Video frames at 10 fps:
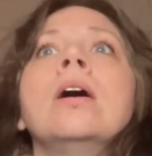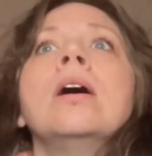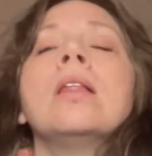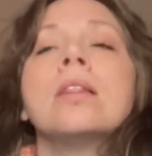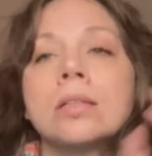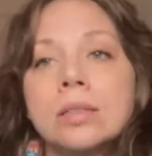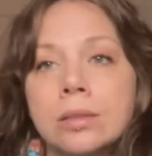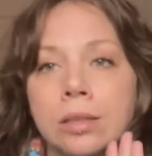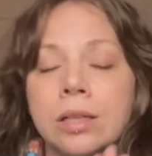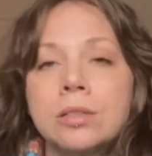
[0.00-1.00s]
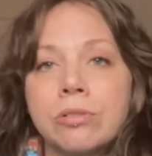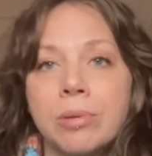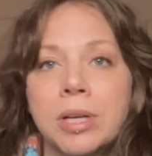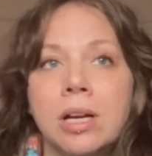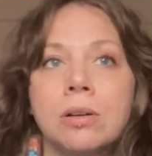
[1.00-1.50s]
This Instagram
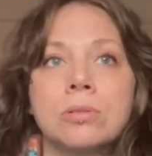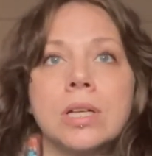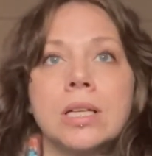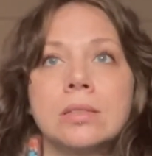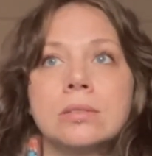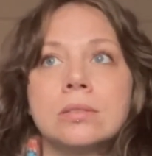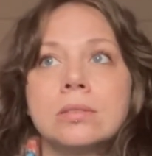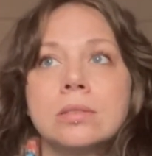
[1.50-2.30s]
account is